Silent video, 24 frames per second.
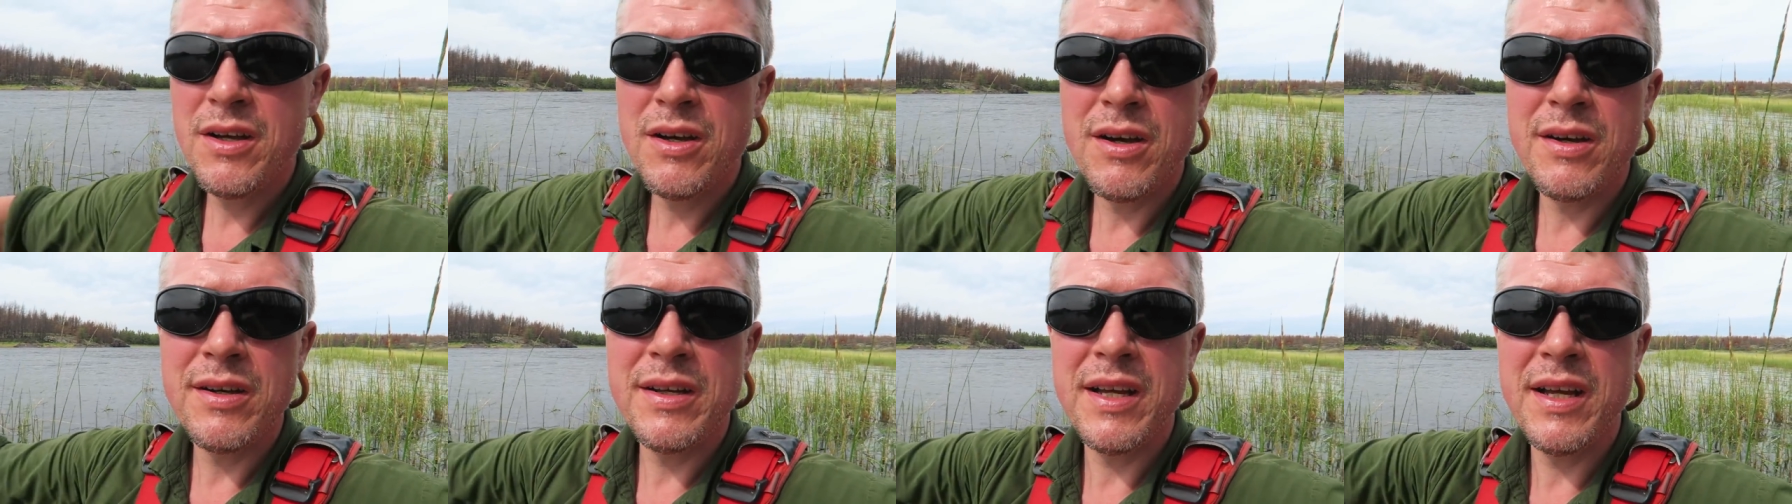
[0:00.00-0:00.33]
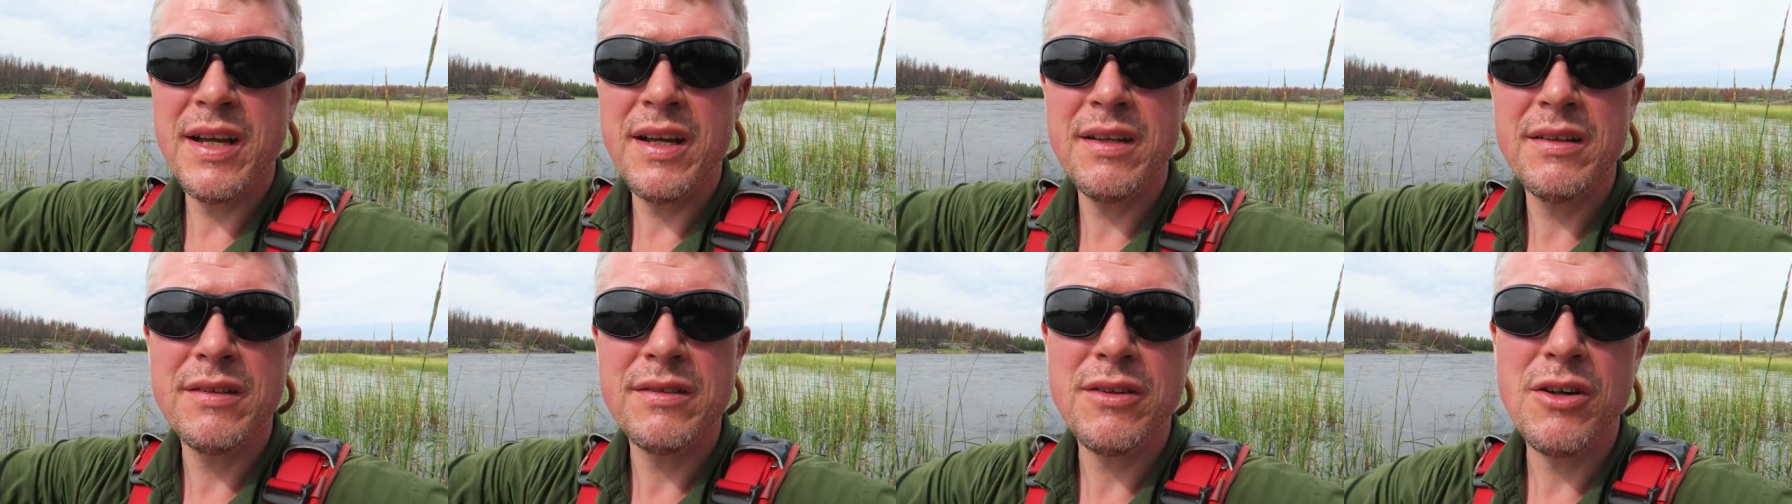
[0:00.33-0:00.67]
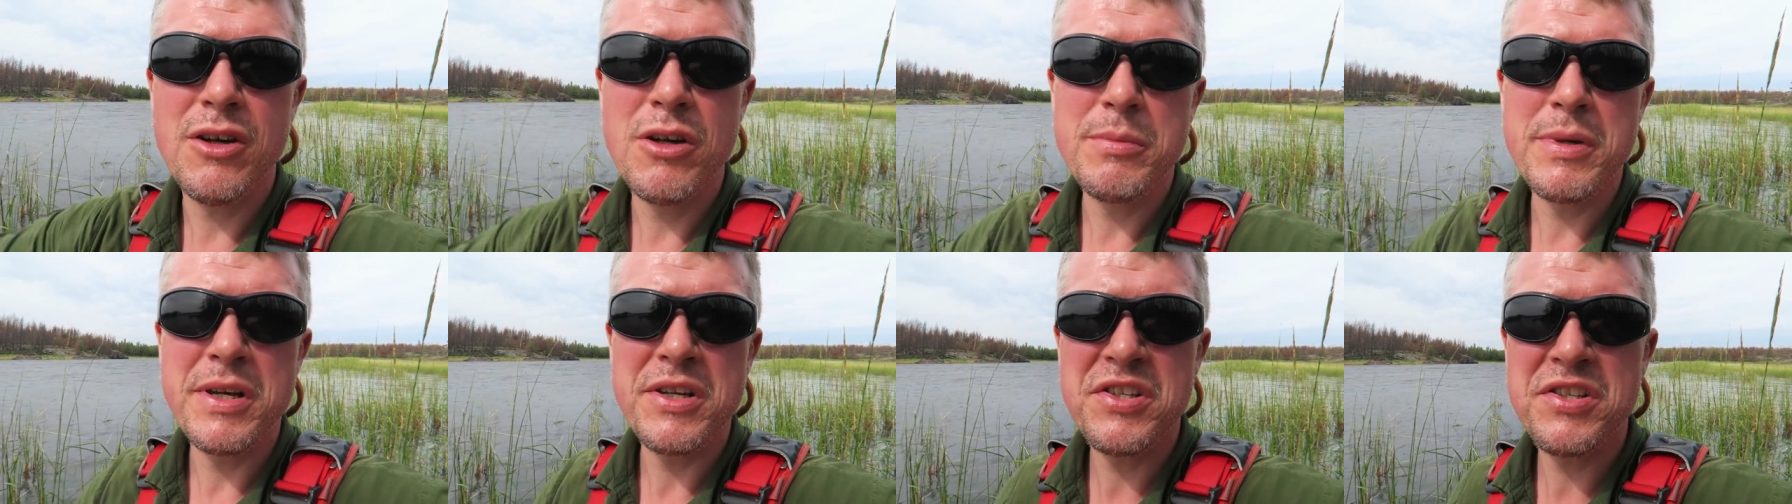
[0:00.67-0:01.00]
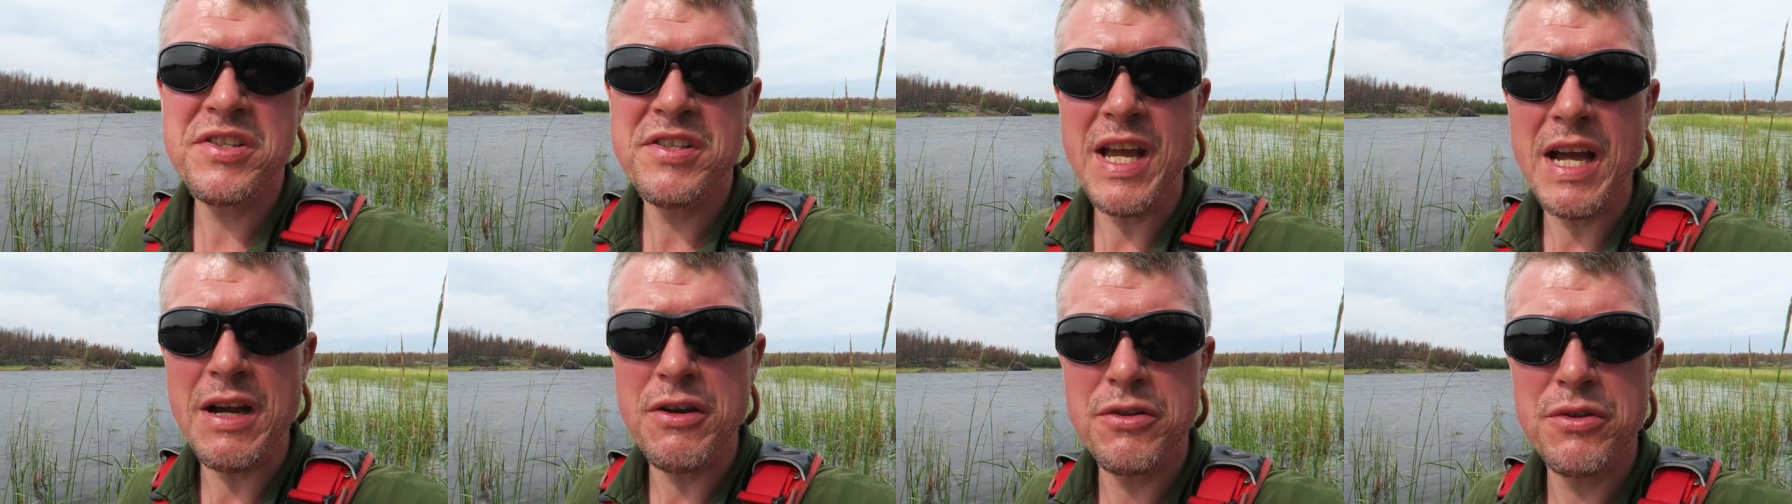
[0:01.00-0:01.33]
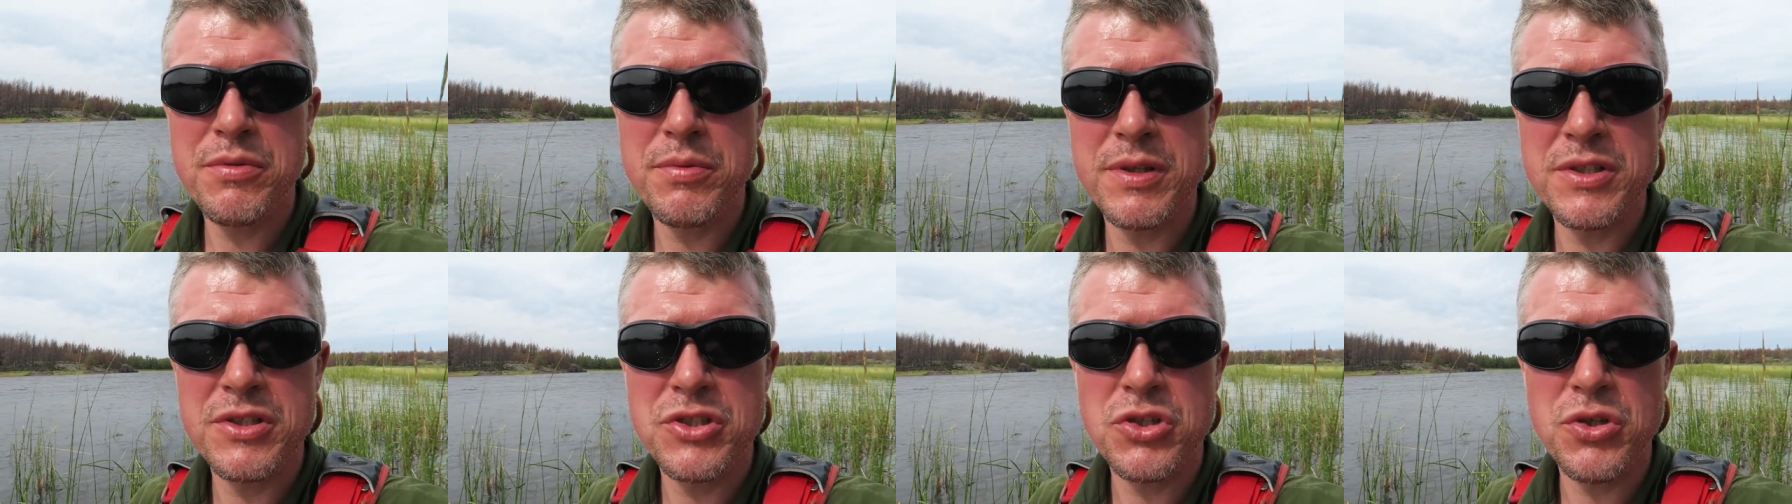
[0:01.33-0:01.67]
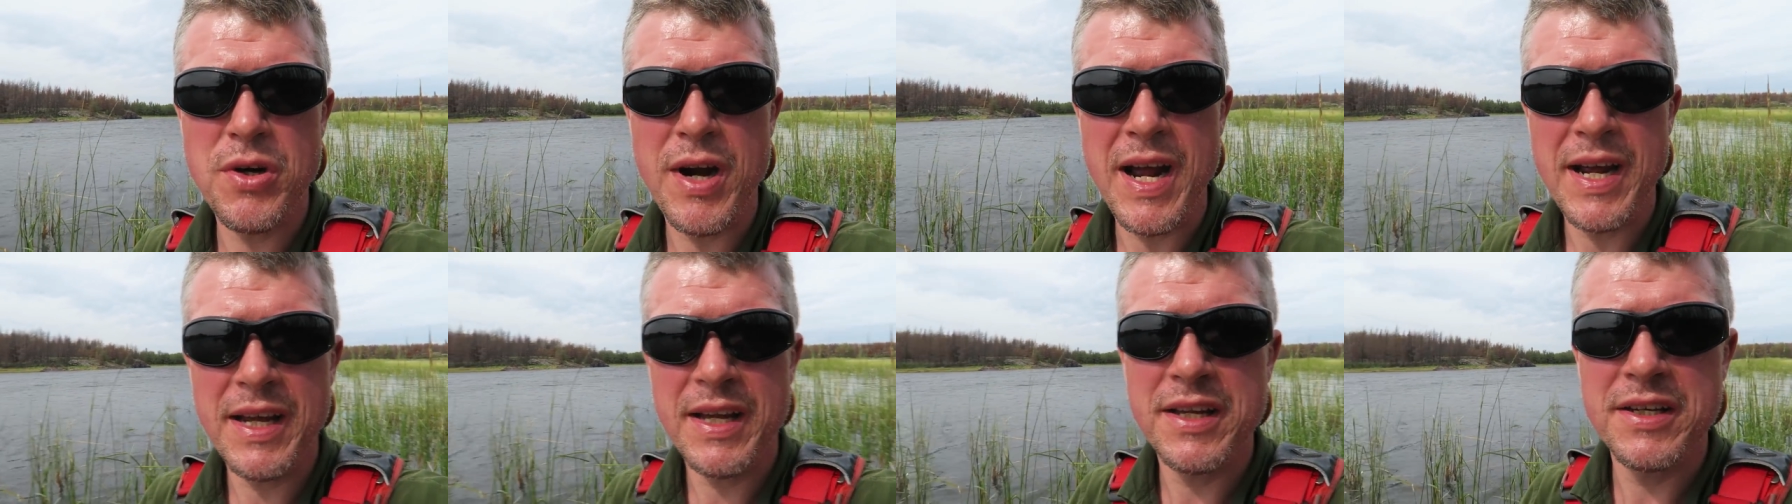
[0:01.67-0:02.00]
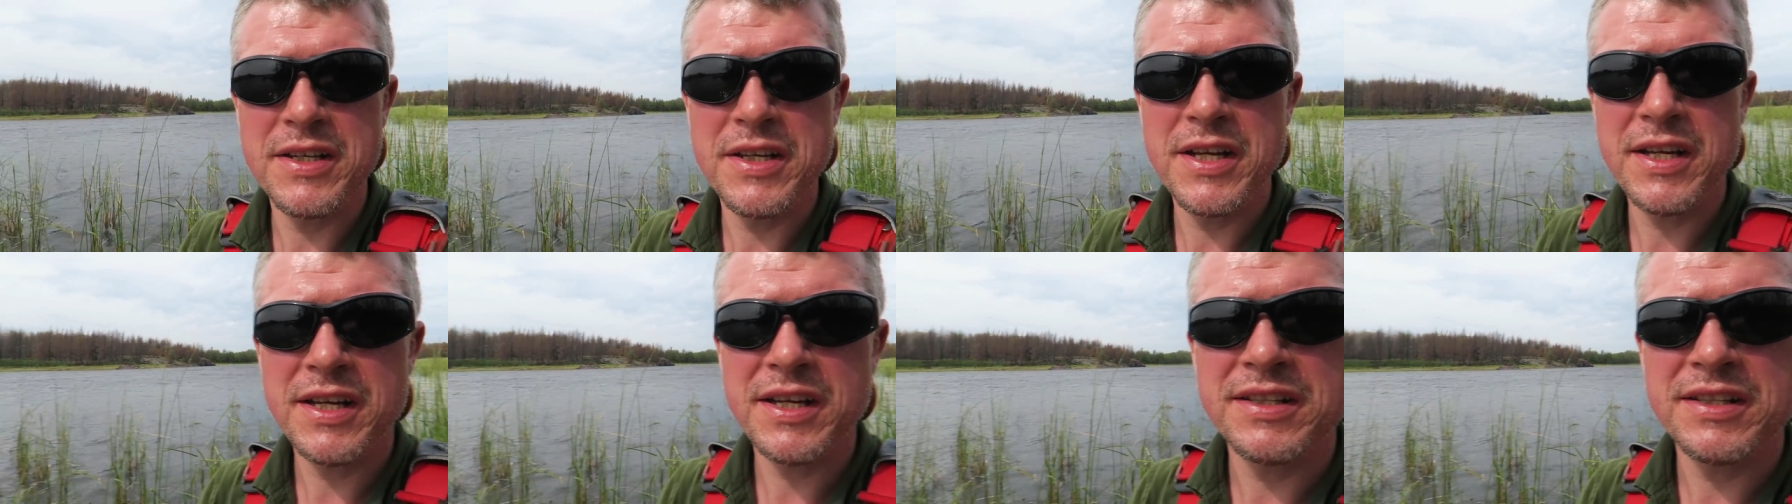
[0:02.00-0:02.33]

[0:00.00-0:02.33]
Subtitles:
on a almost southward track, and you